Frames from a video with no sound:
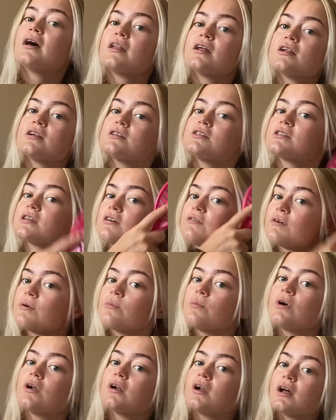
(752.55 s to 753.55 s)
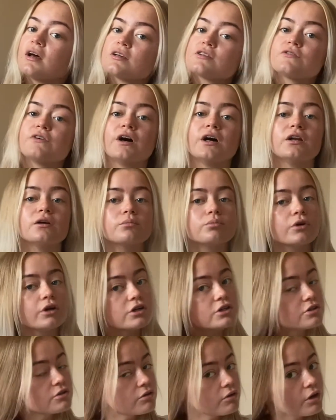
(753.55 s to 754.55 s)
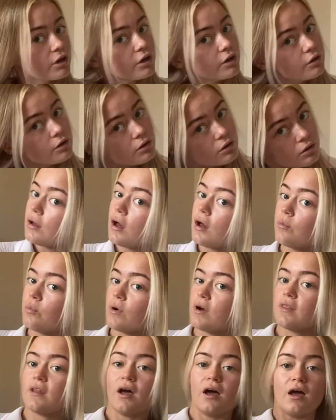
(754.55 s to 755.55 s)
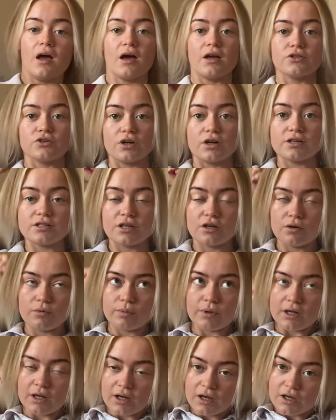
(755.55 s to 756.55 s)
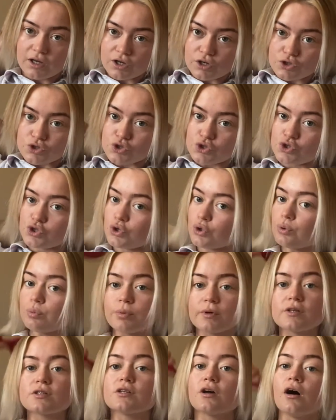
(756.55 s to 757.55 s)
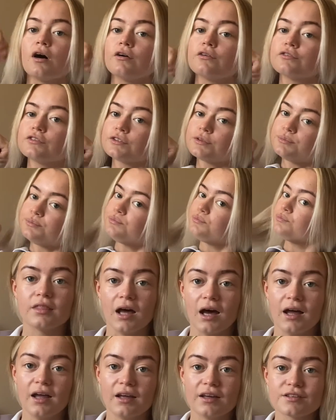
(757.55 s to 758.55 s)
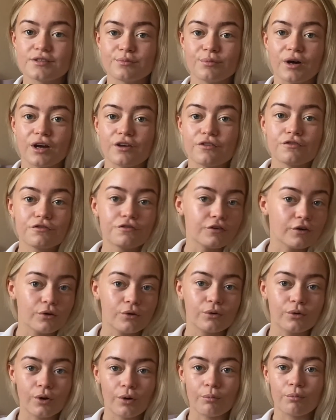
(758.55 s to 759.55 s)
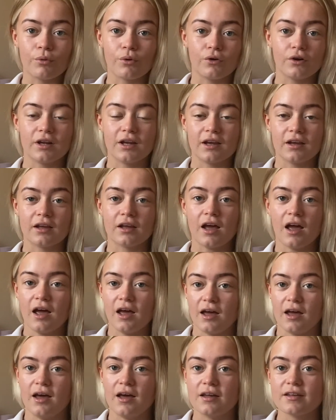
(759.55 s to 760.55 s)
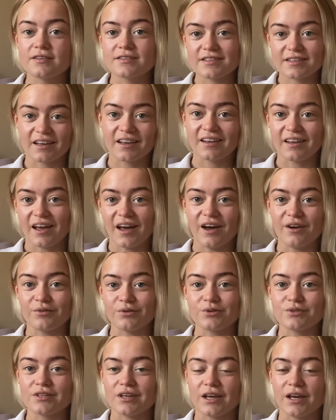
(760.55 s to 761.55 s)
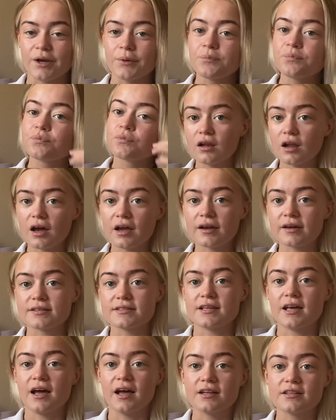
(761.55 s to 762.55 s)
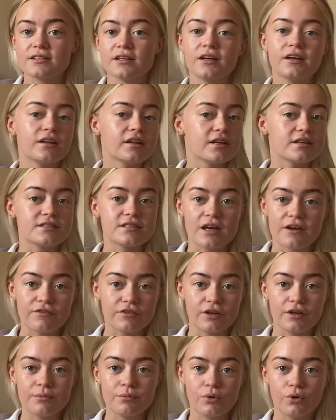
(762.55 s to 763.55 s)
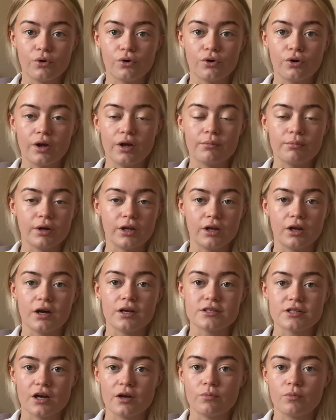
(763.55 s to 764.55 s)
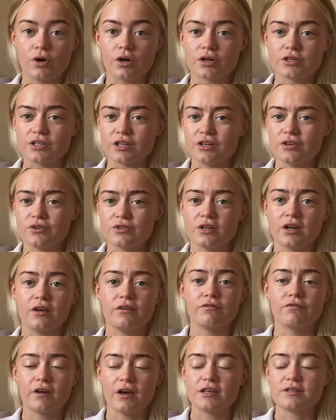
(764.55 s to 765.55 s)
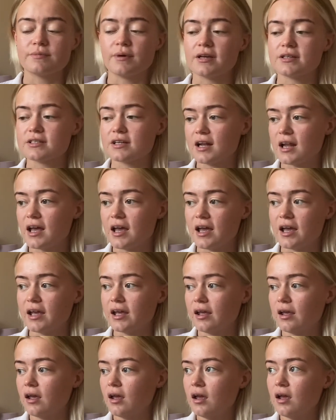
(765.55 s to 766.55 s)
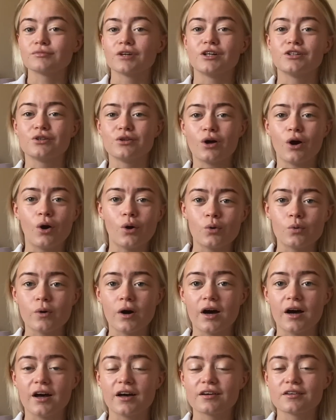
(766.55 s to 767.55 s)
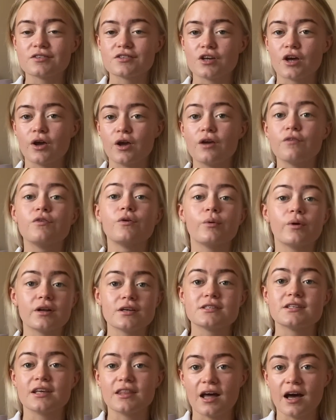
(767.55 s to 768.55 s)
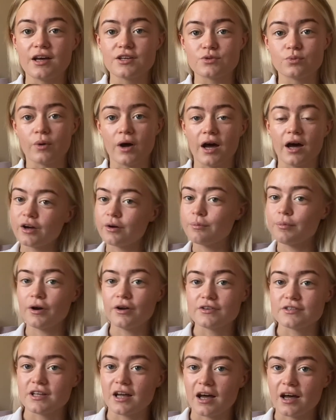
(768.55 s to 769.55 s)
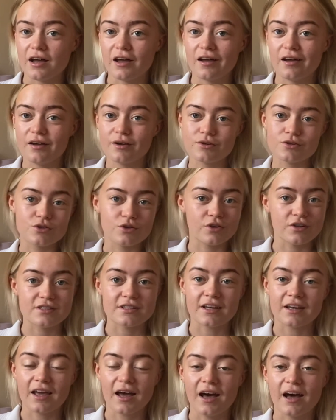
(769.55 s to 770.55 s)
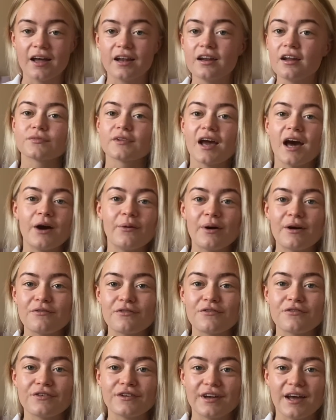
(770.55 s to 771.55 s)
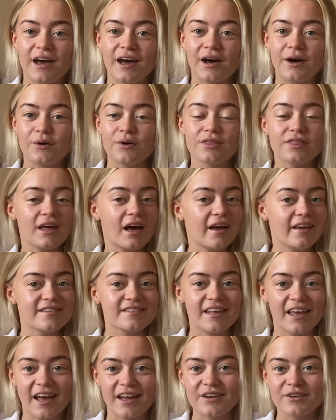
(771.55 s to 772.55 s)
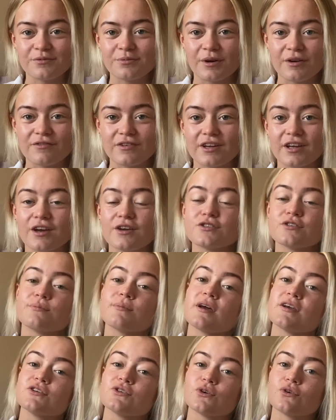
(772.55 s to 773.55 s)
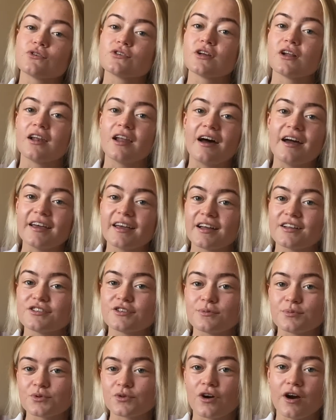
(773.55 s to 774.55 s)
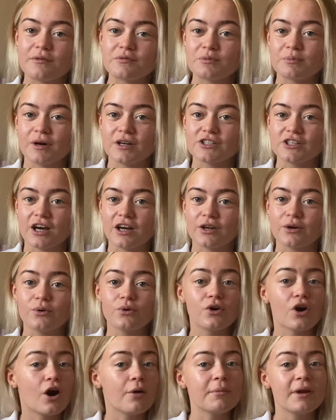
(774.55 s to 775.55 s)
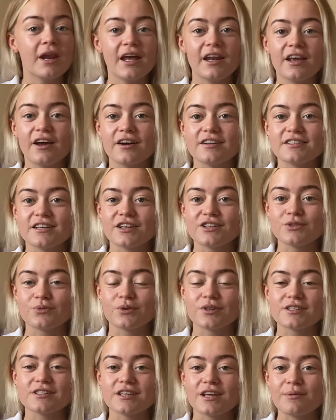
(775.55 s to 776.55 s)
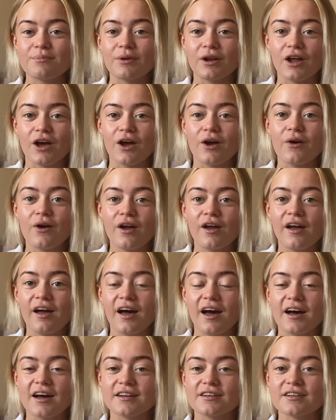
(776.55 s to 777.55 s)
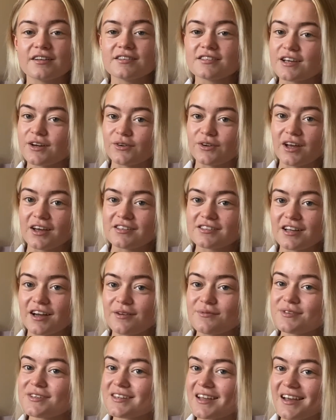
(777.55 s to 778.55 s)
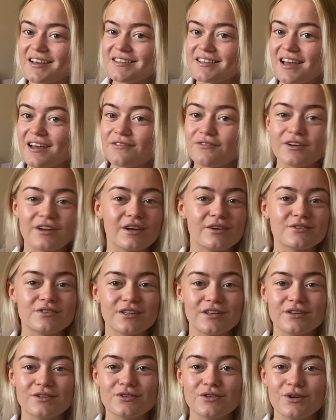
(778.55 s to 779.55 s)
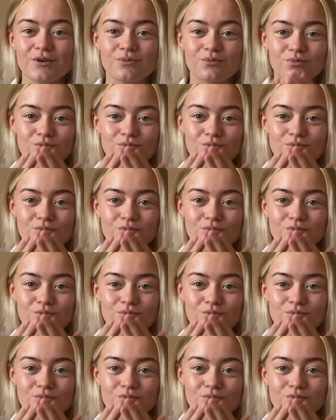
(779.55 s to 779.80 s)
then I just give it one last final brush through. And when that air dries, it'll be like super soft. That is my full morning hair and skincare routine. Like I said, there's definitely more in my nighttime one because I use like face mask, clay. I do the whole work. So if you want to see that as well, I'll post that as soon as I can. However, for now, that is the end of my video. So make sure to like and subscribe to my channel. Comment any ideas you want to see below. And until next time, stay safe and I'll see you soon.